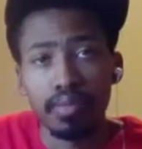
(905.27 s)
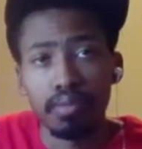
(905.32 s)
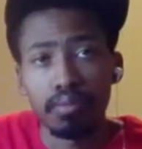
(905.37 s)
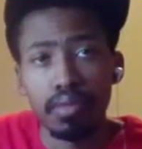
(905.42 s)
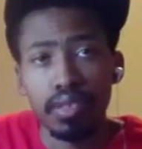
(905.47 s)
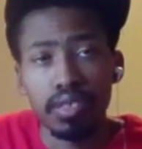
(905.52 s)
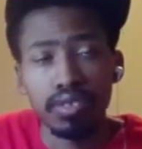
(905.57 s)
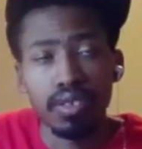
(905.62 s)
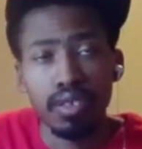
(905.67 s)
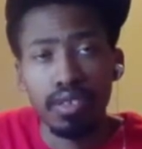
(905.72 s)

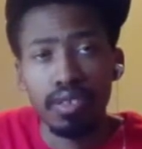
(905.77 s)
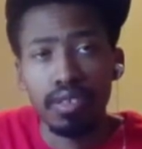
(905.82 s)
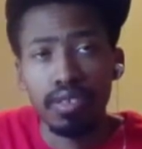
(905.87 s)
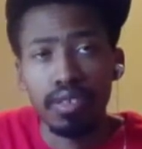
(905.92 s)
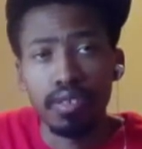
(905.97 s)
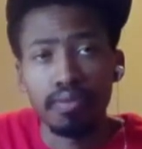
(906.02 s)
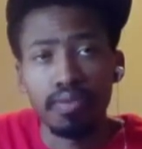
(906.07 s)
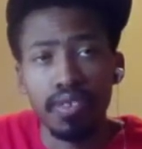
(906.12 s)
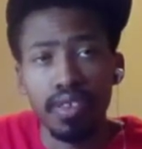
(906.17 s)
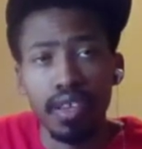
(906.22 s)
been
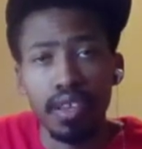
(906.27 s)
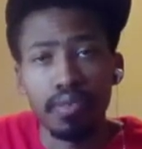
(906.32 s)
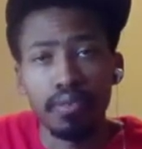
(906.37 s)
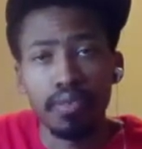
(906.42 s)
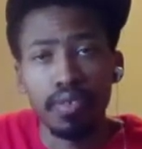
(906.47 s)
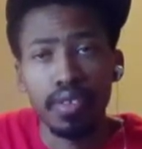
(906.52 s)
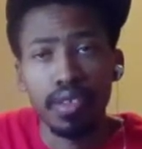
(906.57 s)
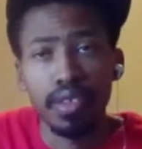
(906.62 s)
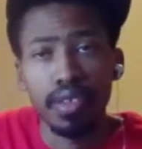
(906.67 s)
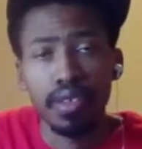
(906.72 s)
struggling for that
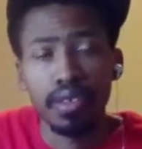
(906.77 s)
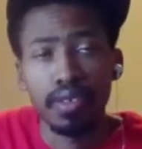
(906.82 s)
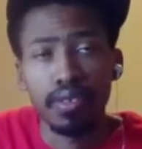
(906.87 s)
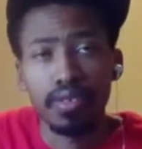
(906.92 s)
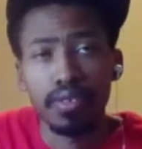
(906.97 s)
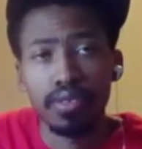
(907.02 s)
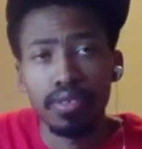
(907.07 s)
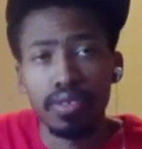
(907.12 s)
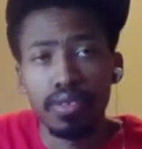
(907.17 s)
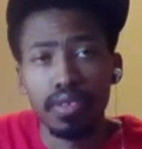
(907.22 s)
for
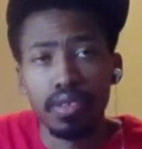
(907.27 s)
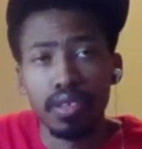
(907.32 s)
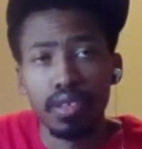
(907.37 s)
years.